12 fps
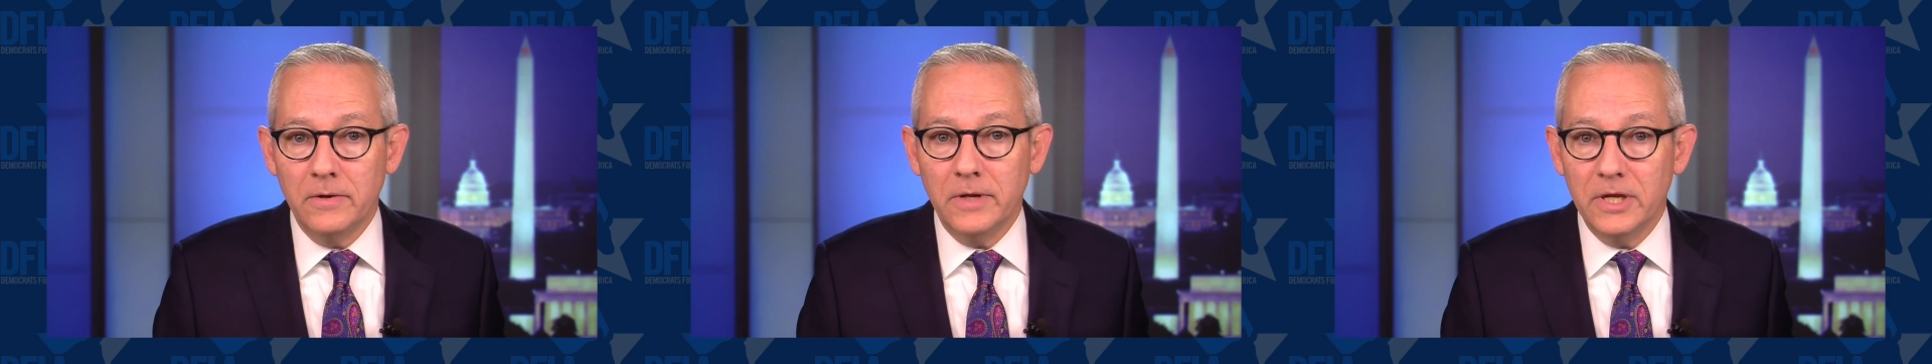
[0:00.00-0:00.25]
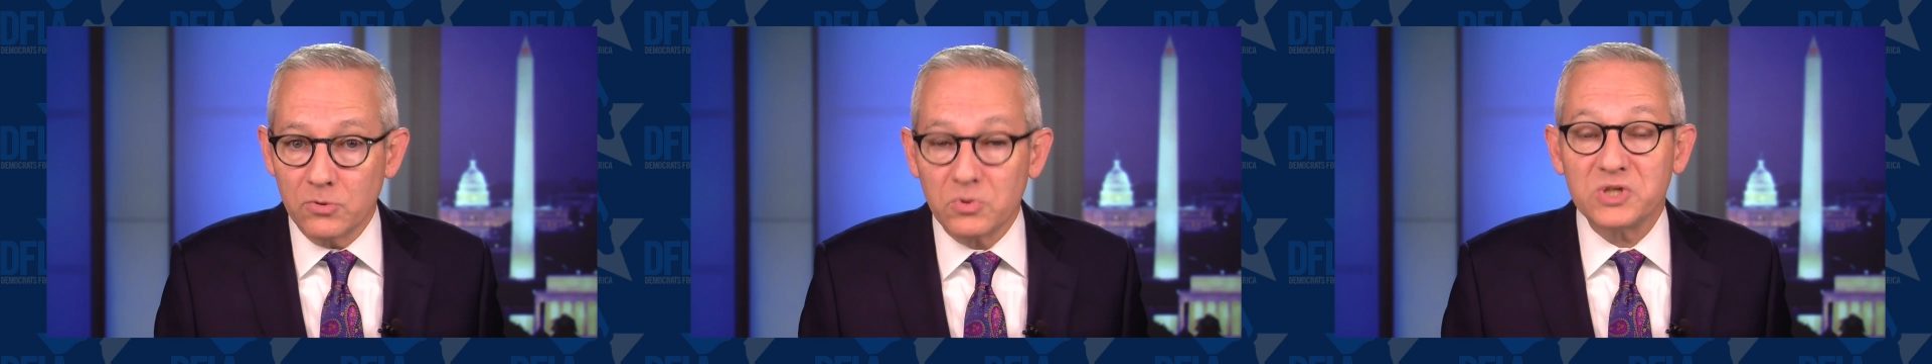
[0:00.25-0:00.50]

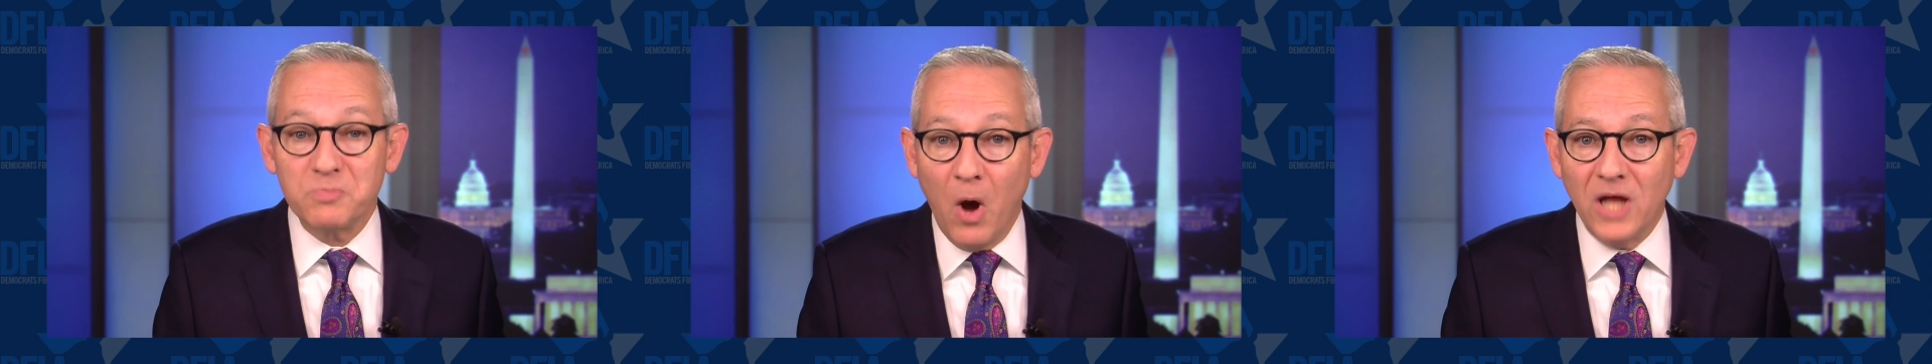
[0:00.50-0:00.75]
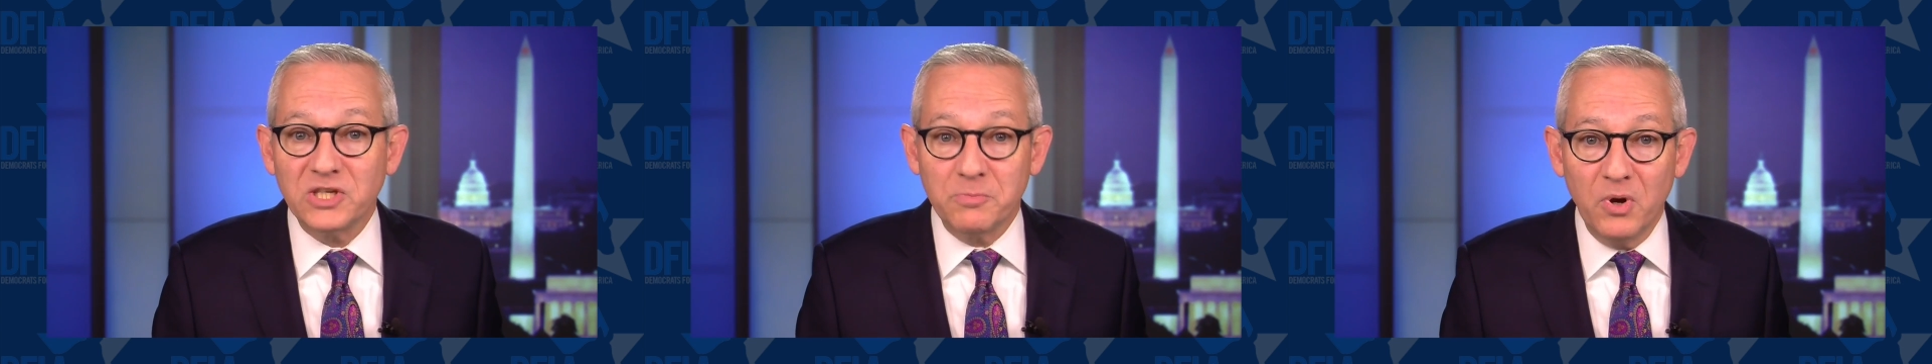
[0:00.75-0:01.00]
in the
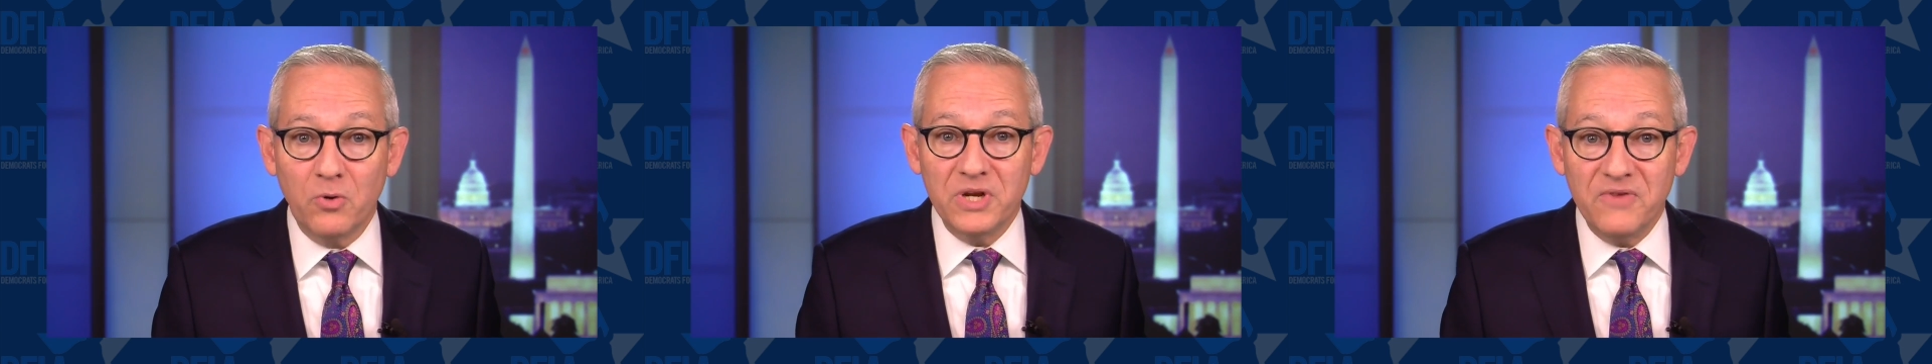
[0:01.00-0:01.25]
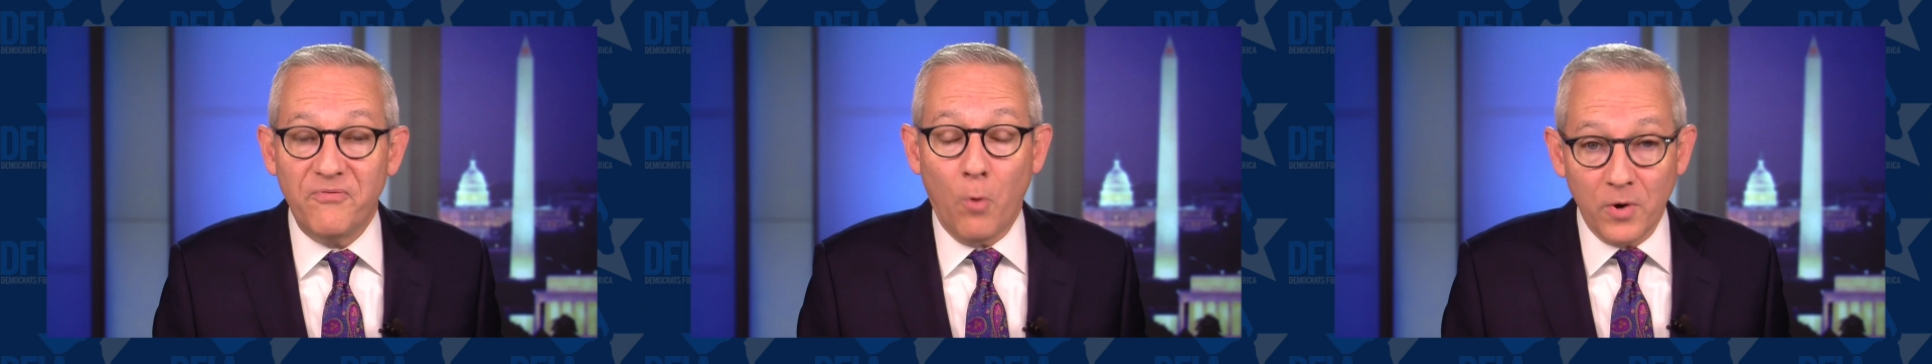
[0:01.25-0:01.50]

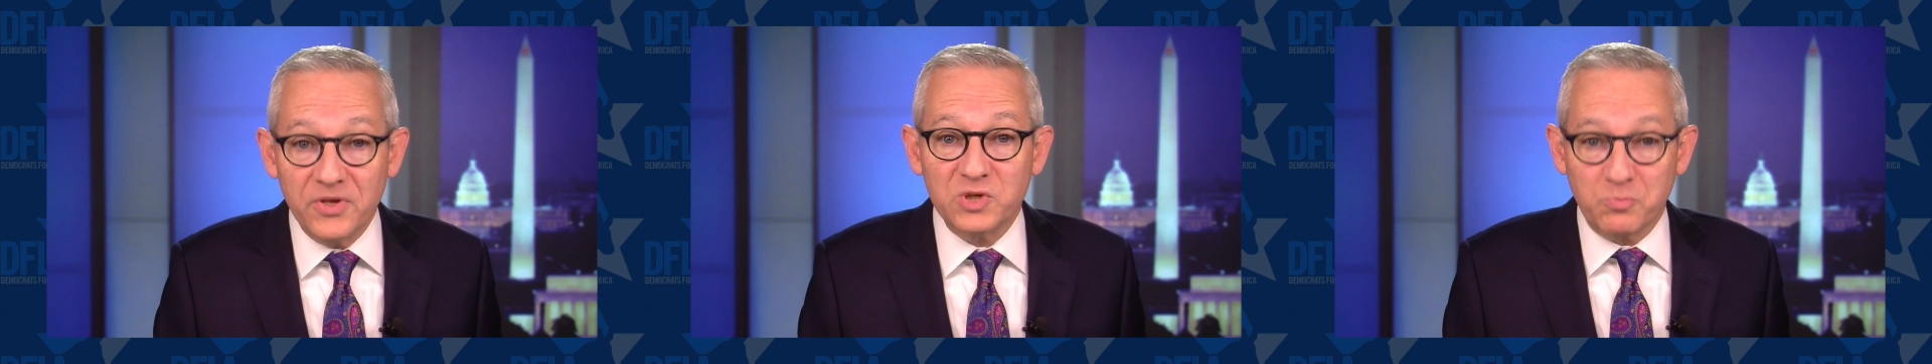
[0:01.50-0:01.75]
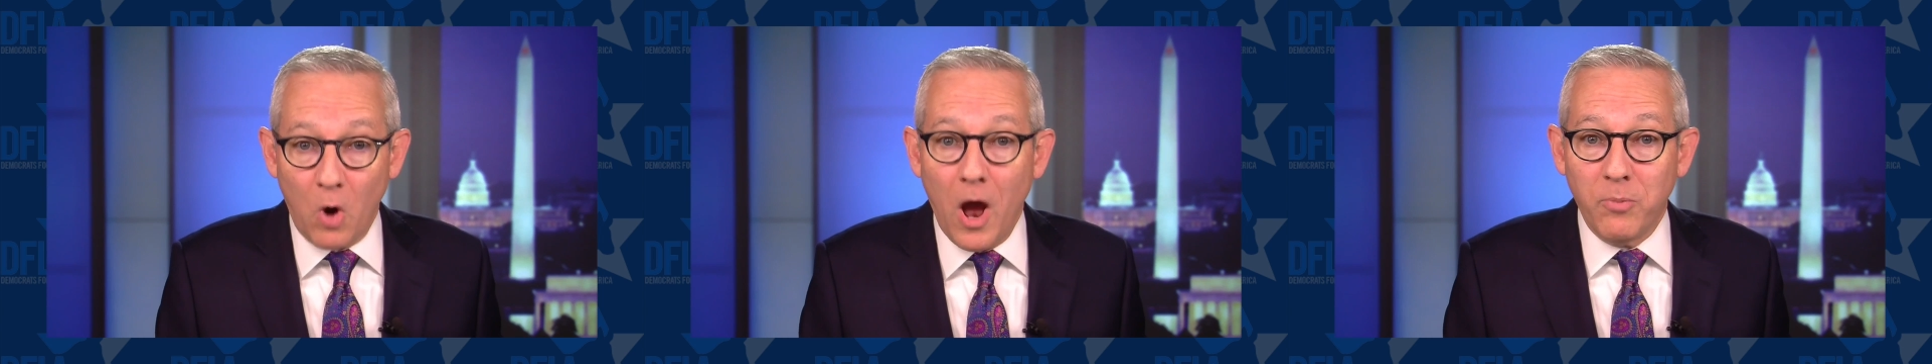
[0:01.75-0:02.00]
responsibility for this
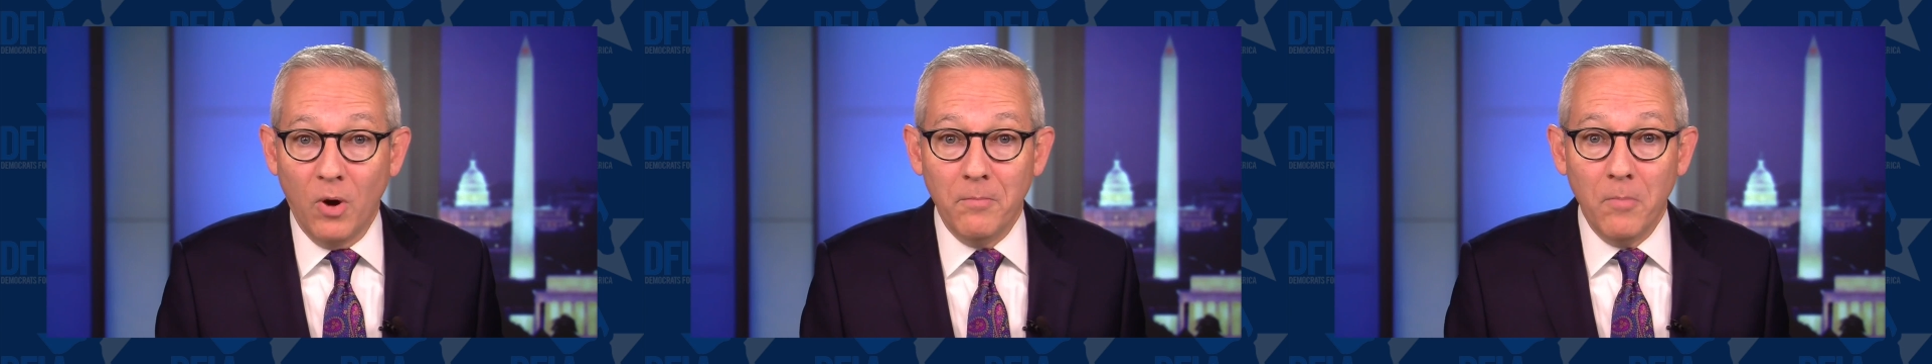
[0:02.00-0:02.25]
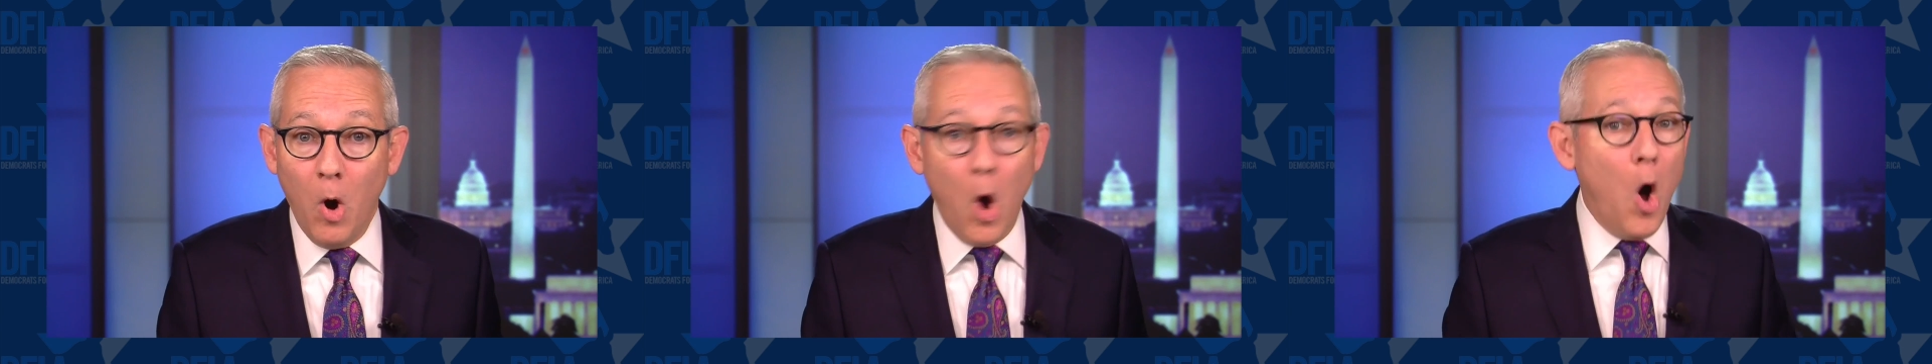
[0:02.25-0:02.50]
problem,
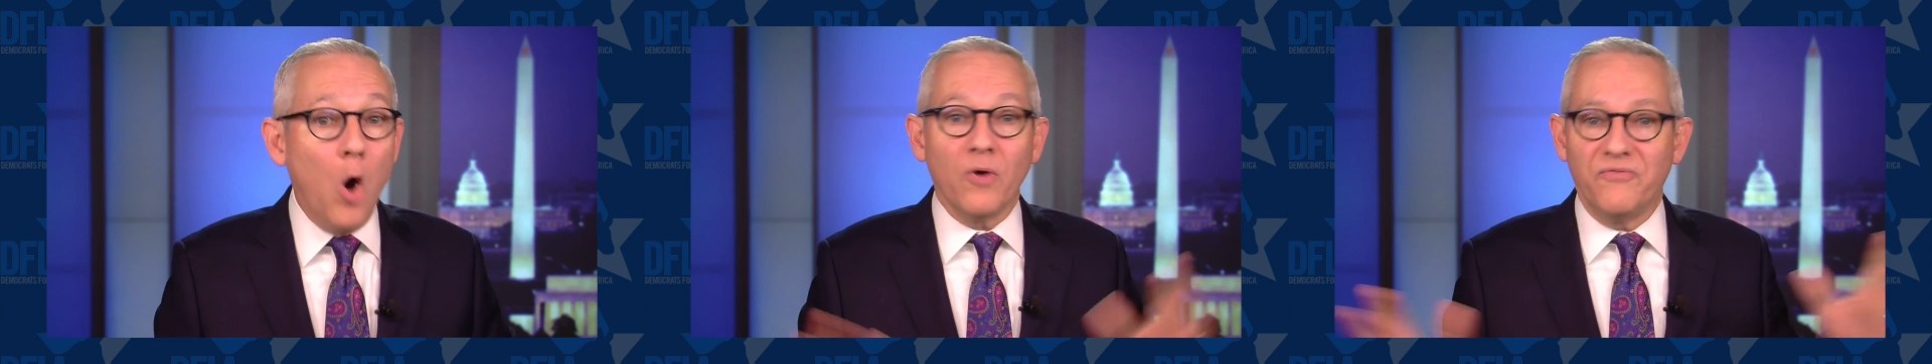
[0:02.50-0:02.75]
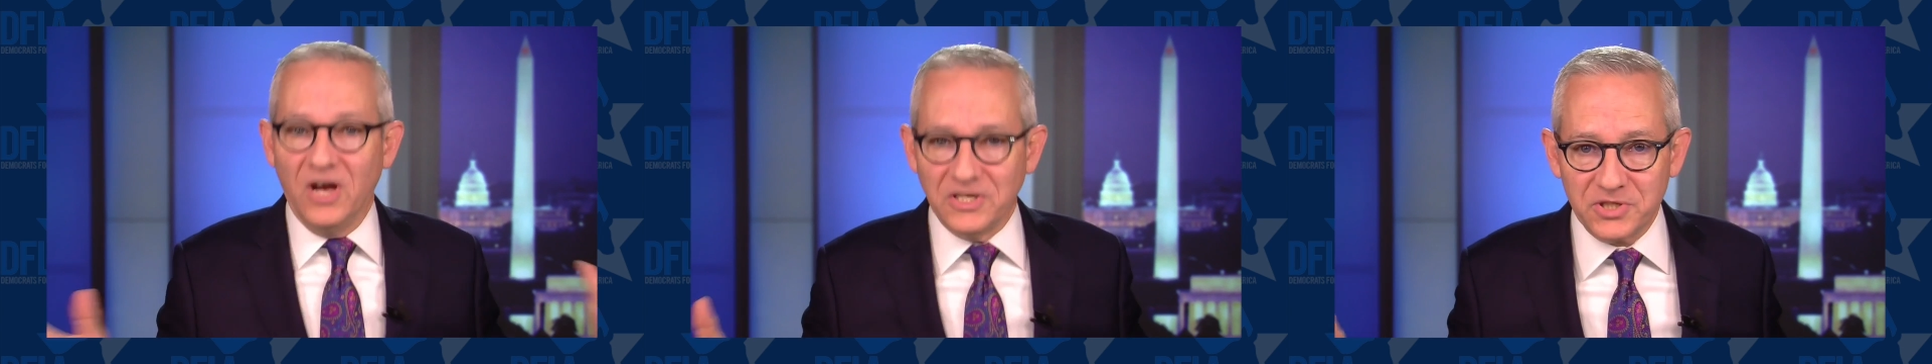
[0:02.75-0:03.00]
all
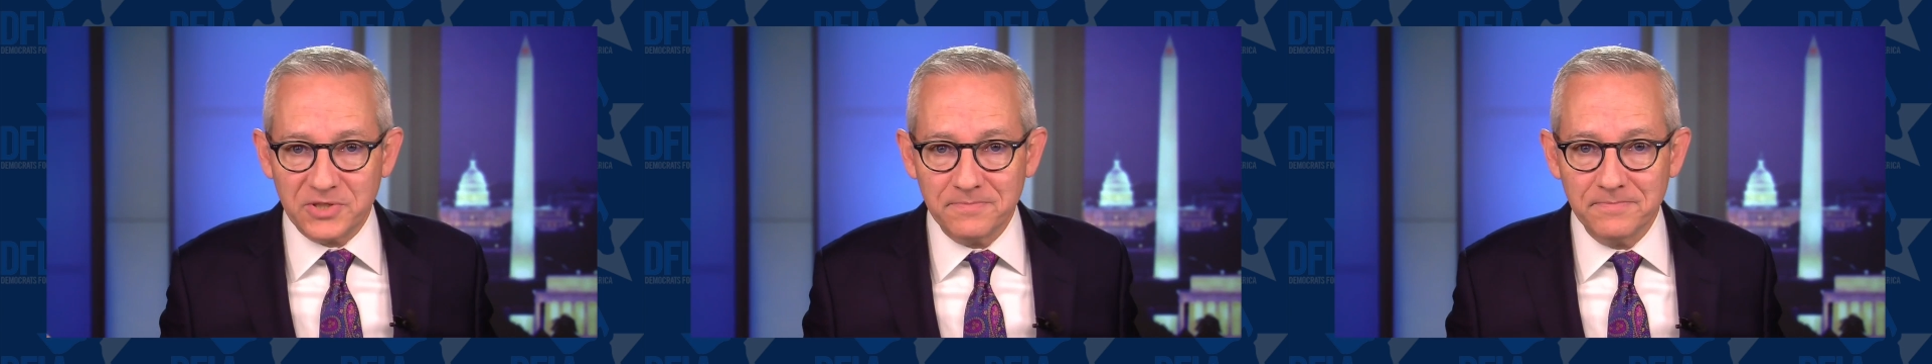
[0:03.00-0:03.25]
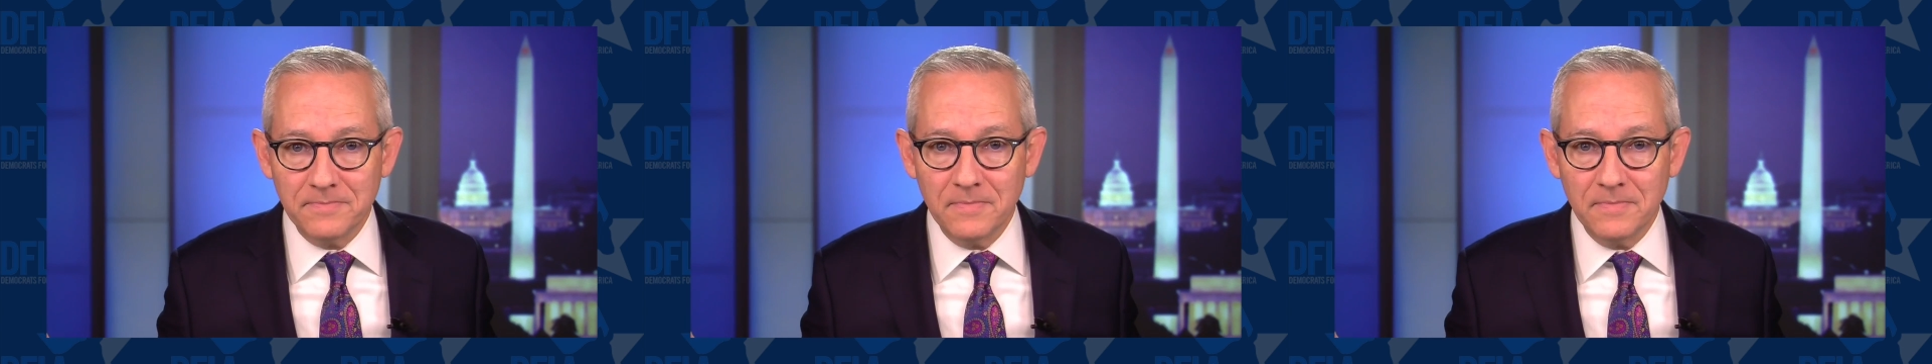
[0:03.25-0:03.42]
of us.